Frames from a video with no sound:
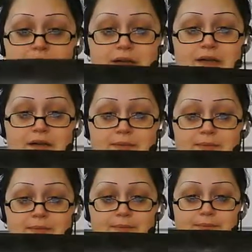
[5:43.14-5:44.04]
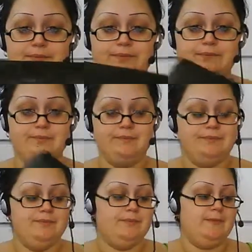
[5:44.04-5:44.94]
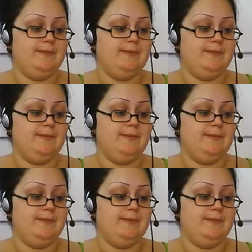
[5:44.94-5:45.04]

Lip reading: (silence)